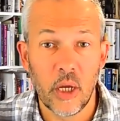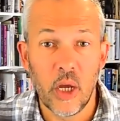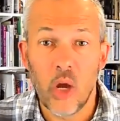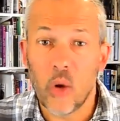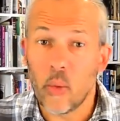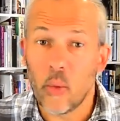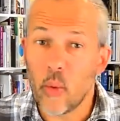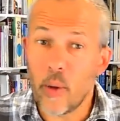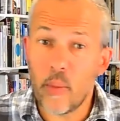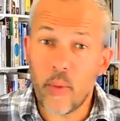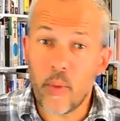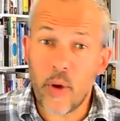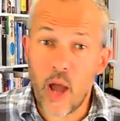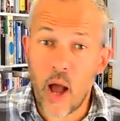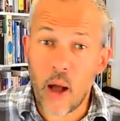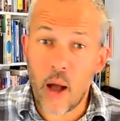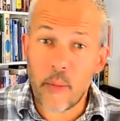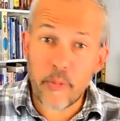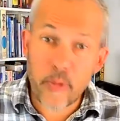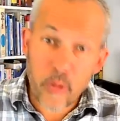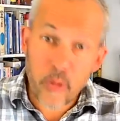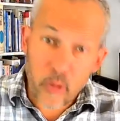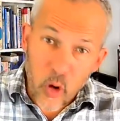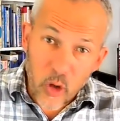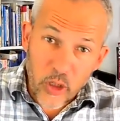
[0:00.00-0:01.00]
When we are
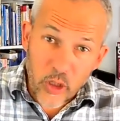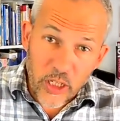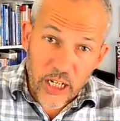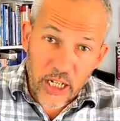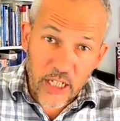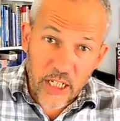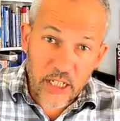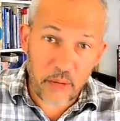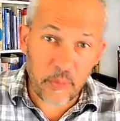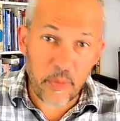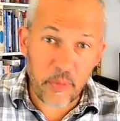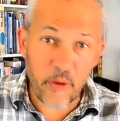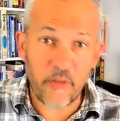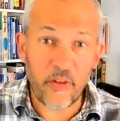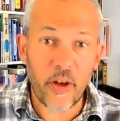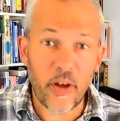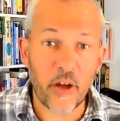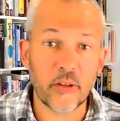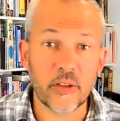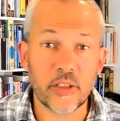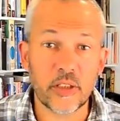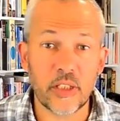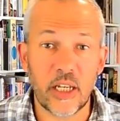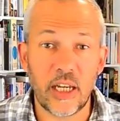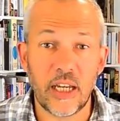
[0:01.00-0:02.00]
prodded and
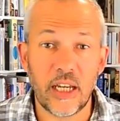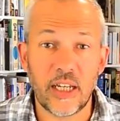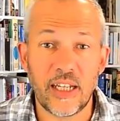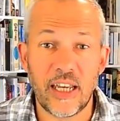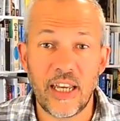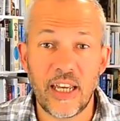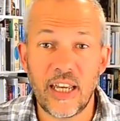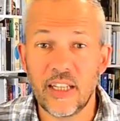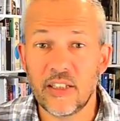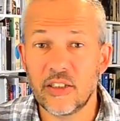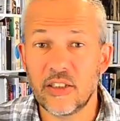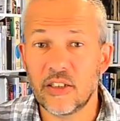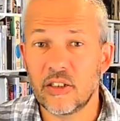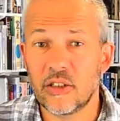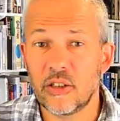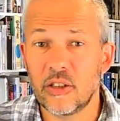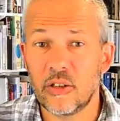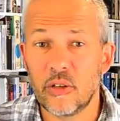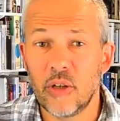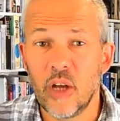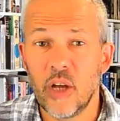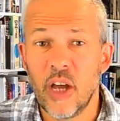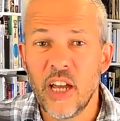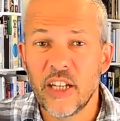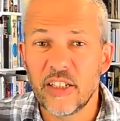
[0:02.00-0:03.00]
provoked, it is to
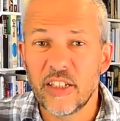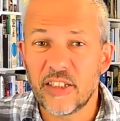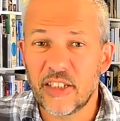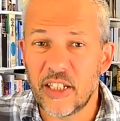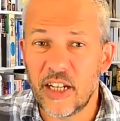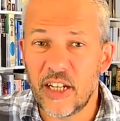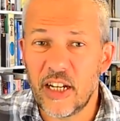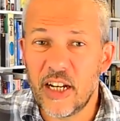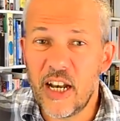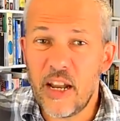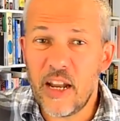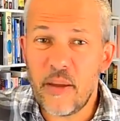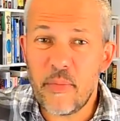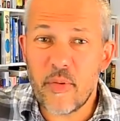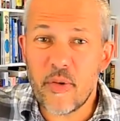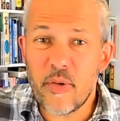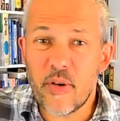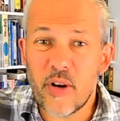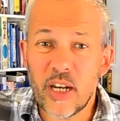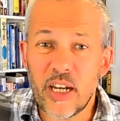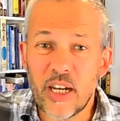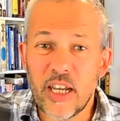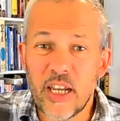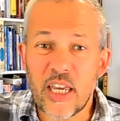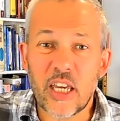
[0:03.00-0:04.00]

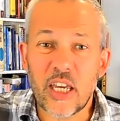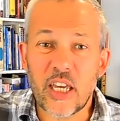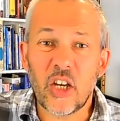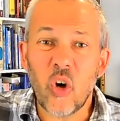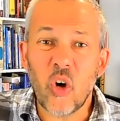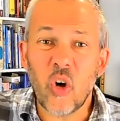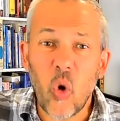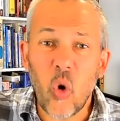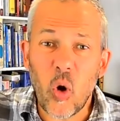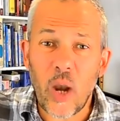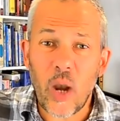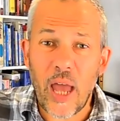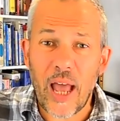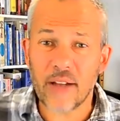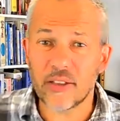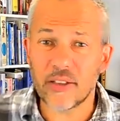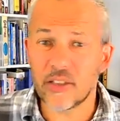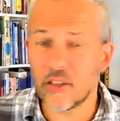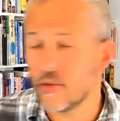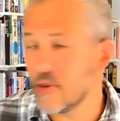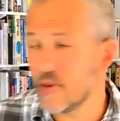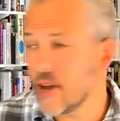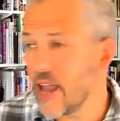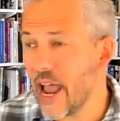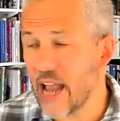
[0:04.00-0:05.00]
deliberately call out a
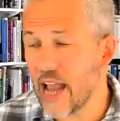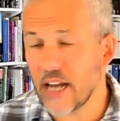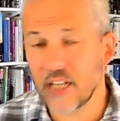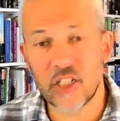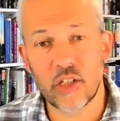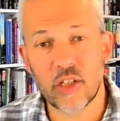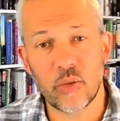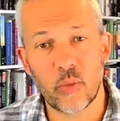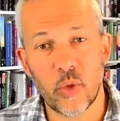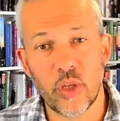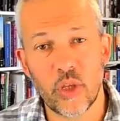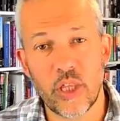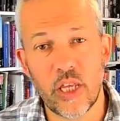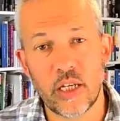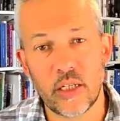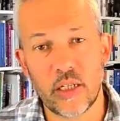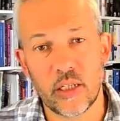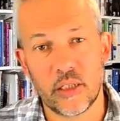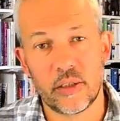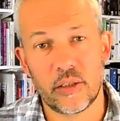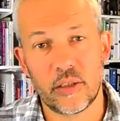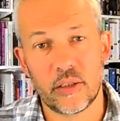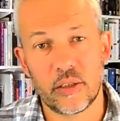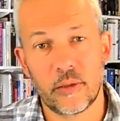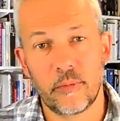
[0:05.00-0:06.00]
reaction within
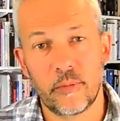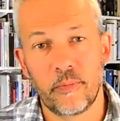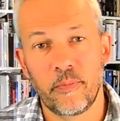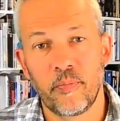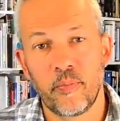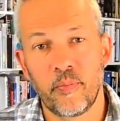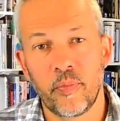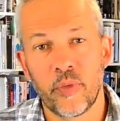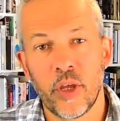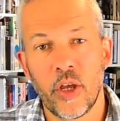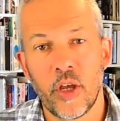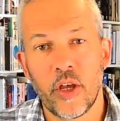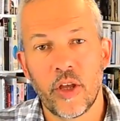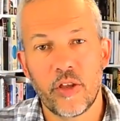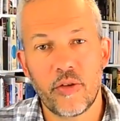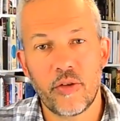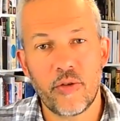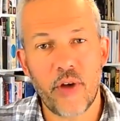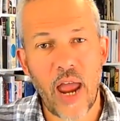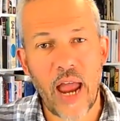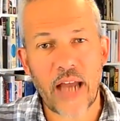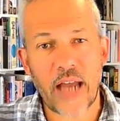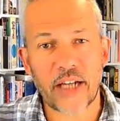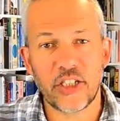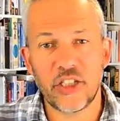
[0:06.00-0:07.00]
us. The
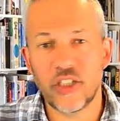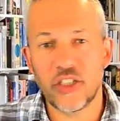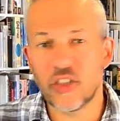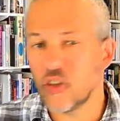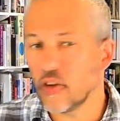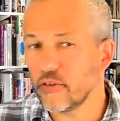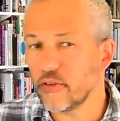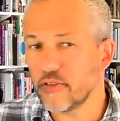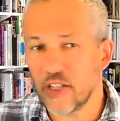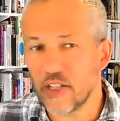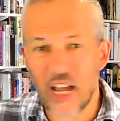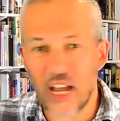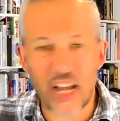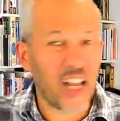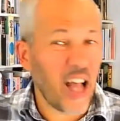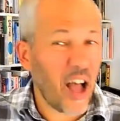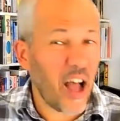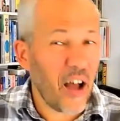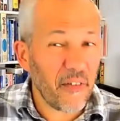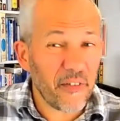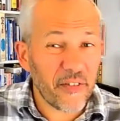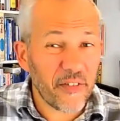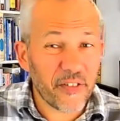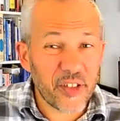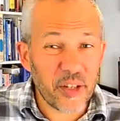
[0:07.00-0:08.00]
reaction is often
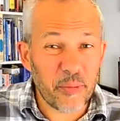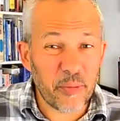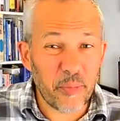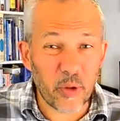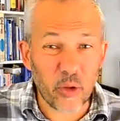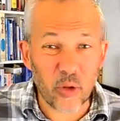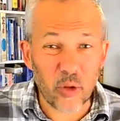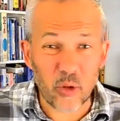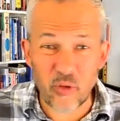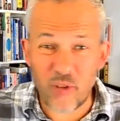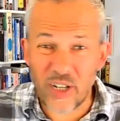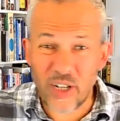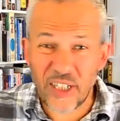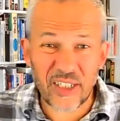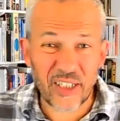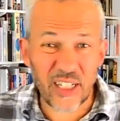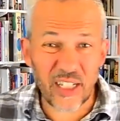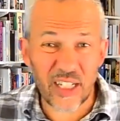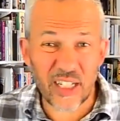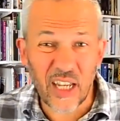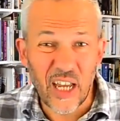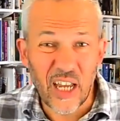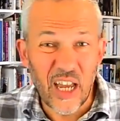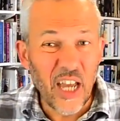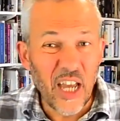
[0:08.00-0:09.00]
uncomfortable,
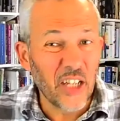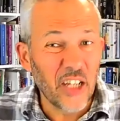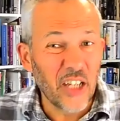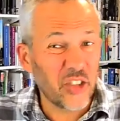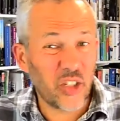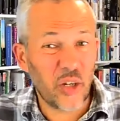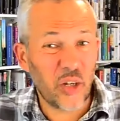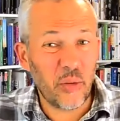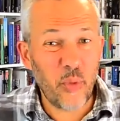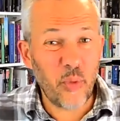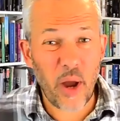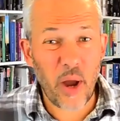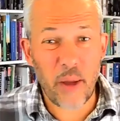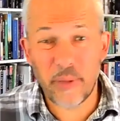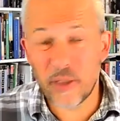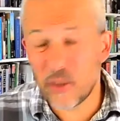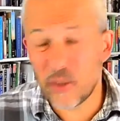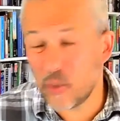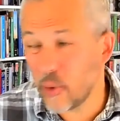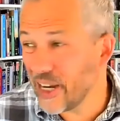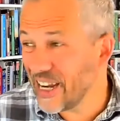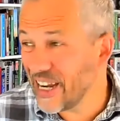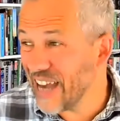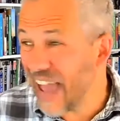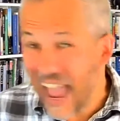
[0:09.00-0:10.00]
resting somewhere
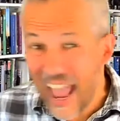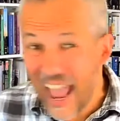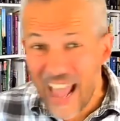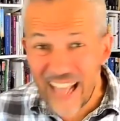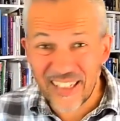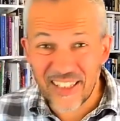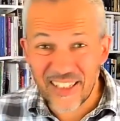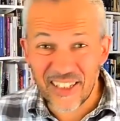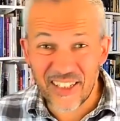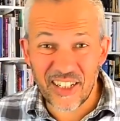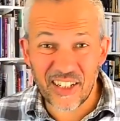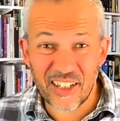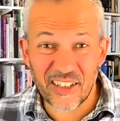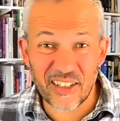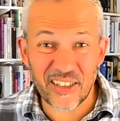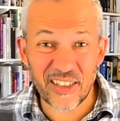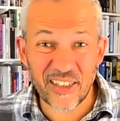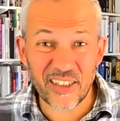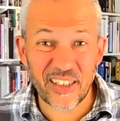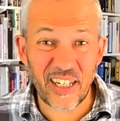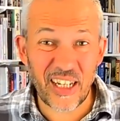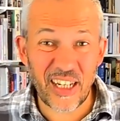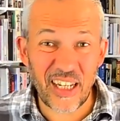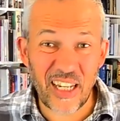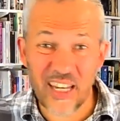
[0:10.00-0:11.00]
between
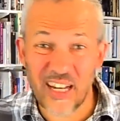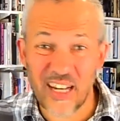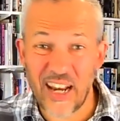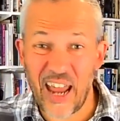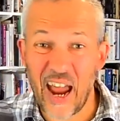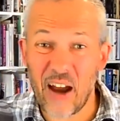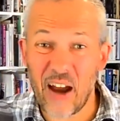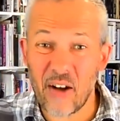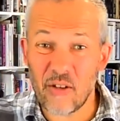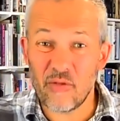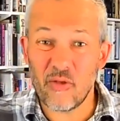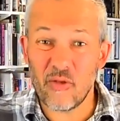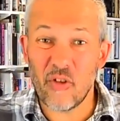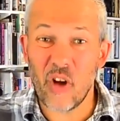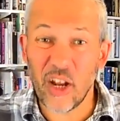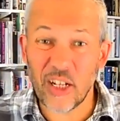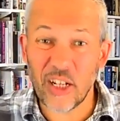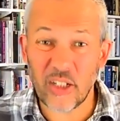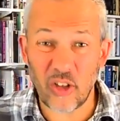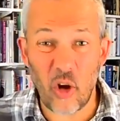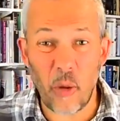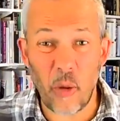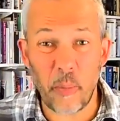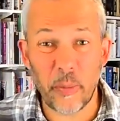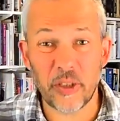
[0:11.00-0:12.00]
hesitancy and outright
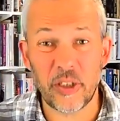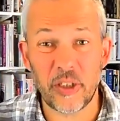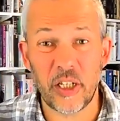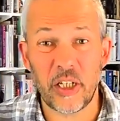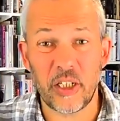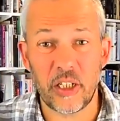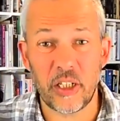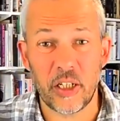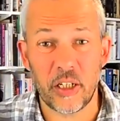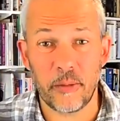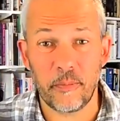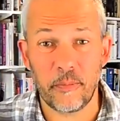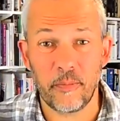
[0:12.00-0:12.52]
opposition,